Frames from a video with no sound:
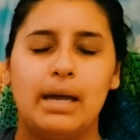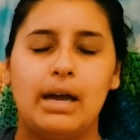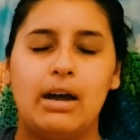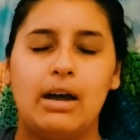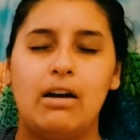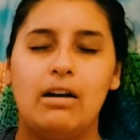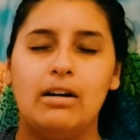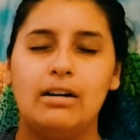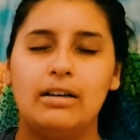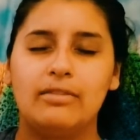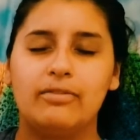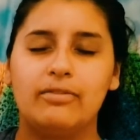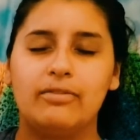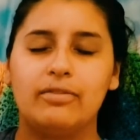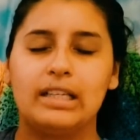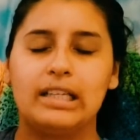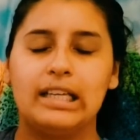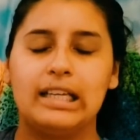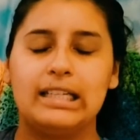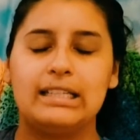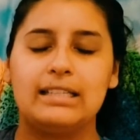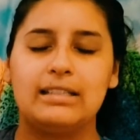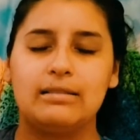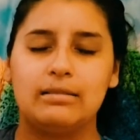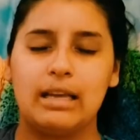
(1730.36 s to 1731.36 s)
my heart
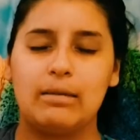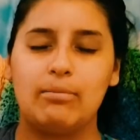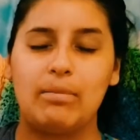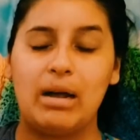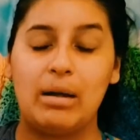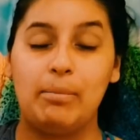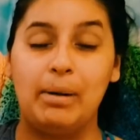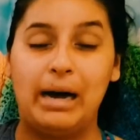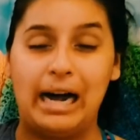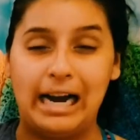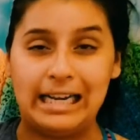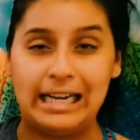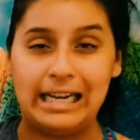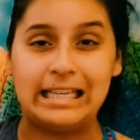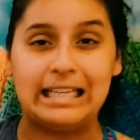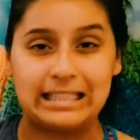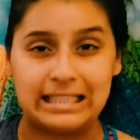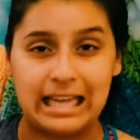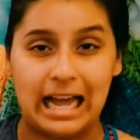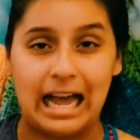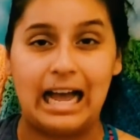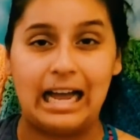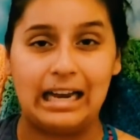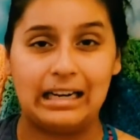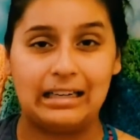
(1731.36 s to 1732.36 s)
gets, like my body
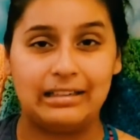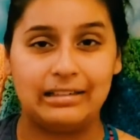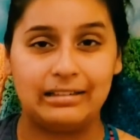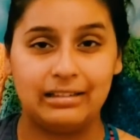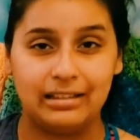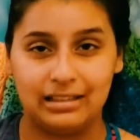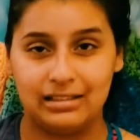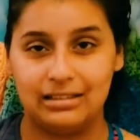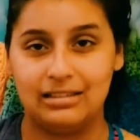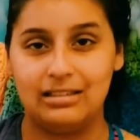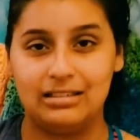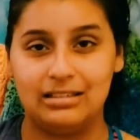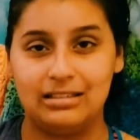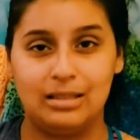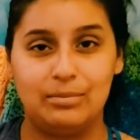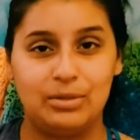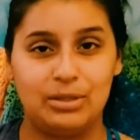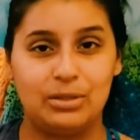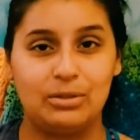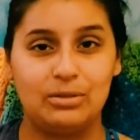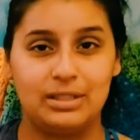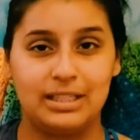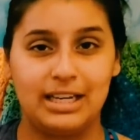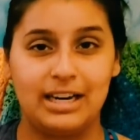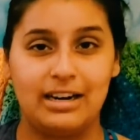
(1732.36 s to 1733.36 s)
gets hot, like, cause I'm
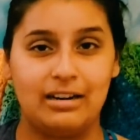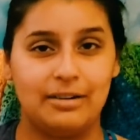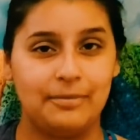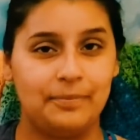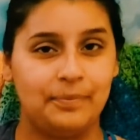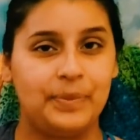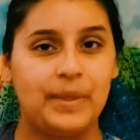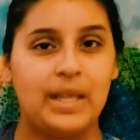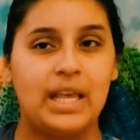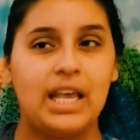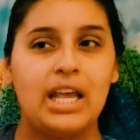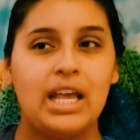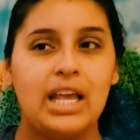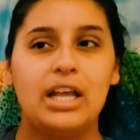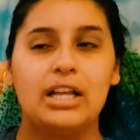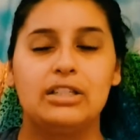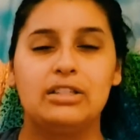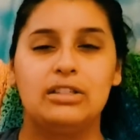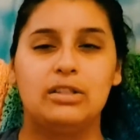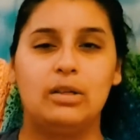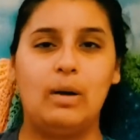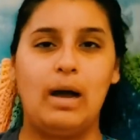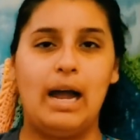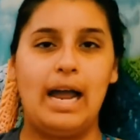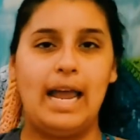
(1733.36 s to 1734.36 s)
so scared.
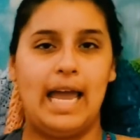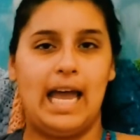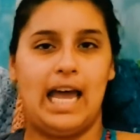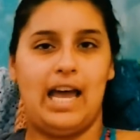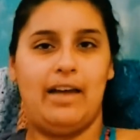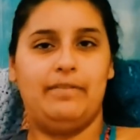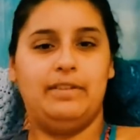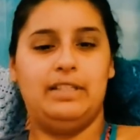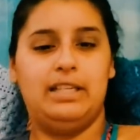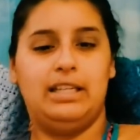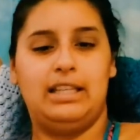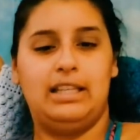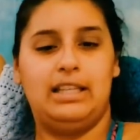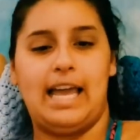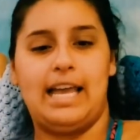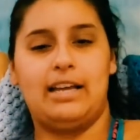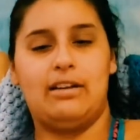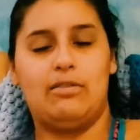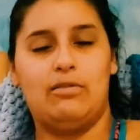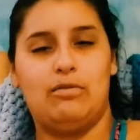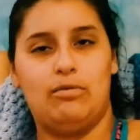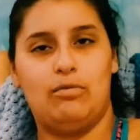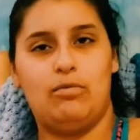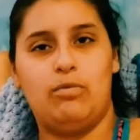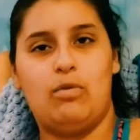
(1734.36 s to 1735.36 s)
So I
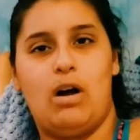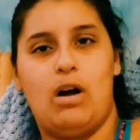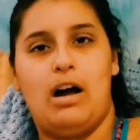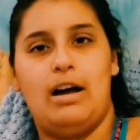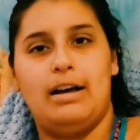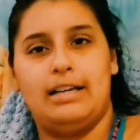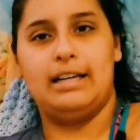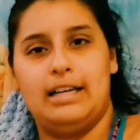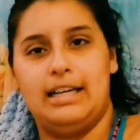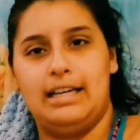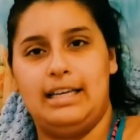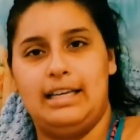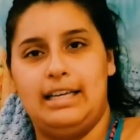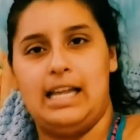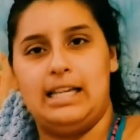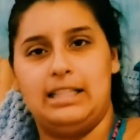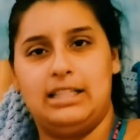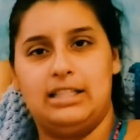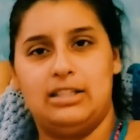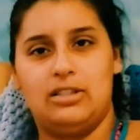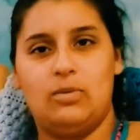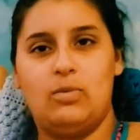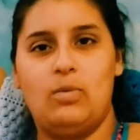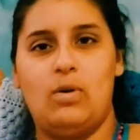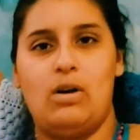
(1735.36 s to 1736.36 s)
walk
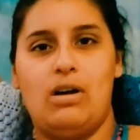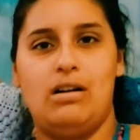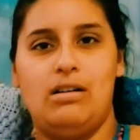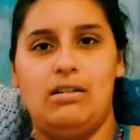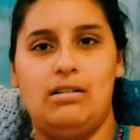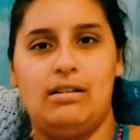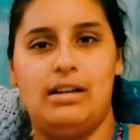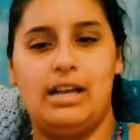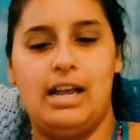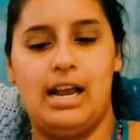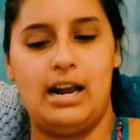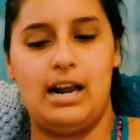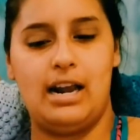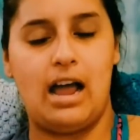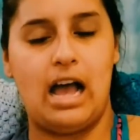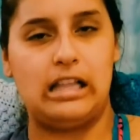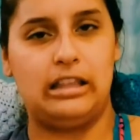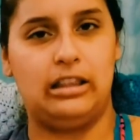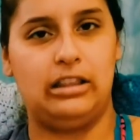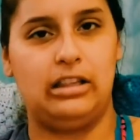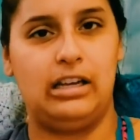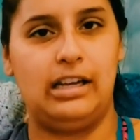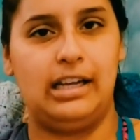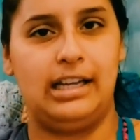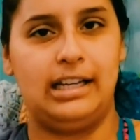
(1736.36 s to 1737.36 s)
against the wall and
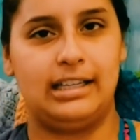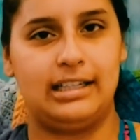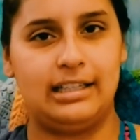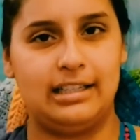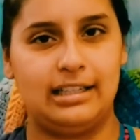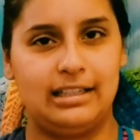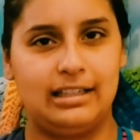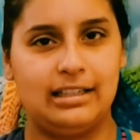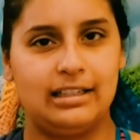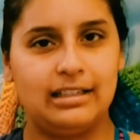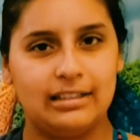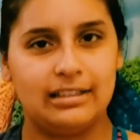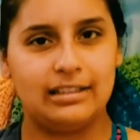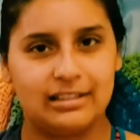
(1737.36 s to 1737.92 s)
not look.